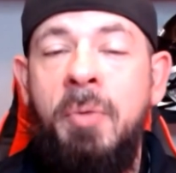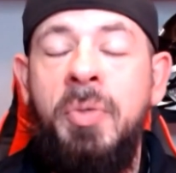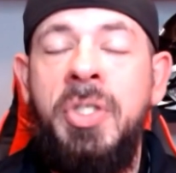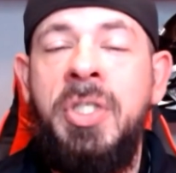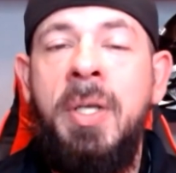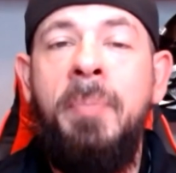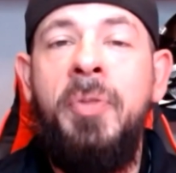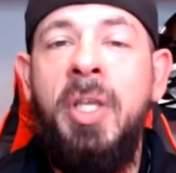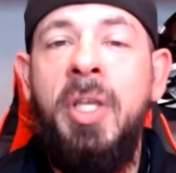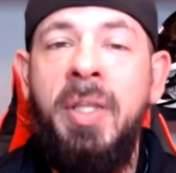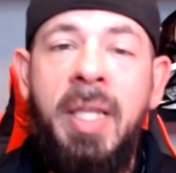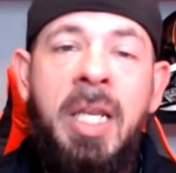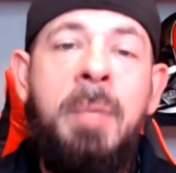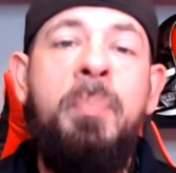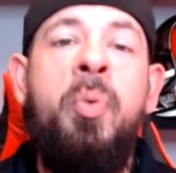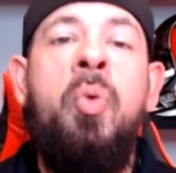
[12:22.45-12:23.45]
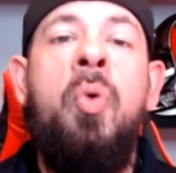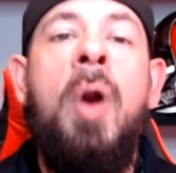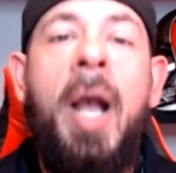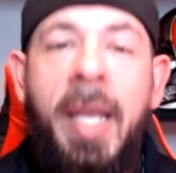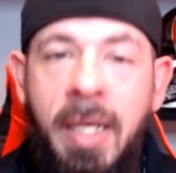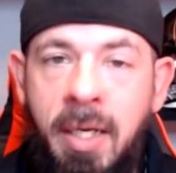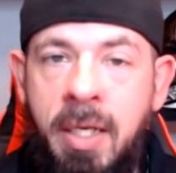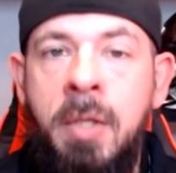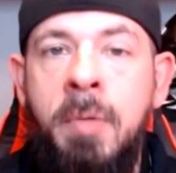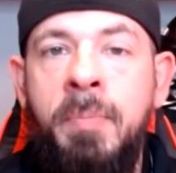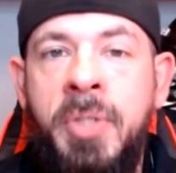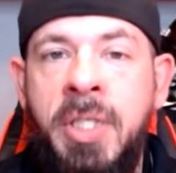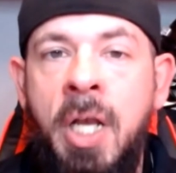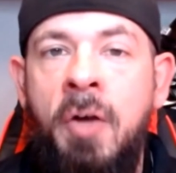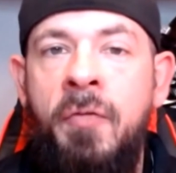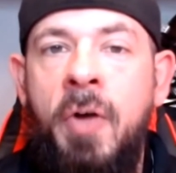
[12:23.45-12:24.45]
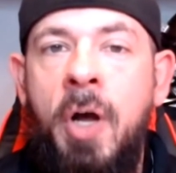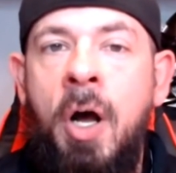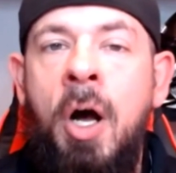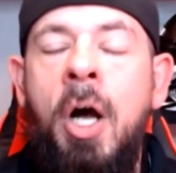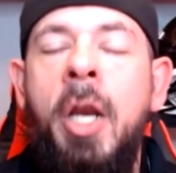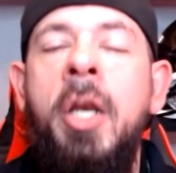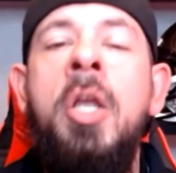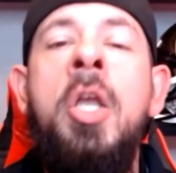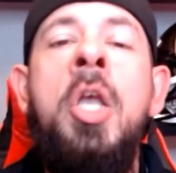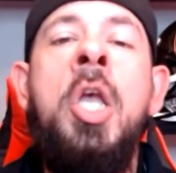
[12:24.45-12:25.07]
It was something that he prided himself on.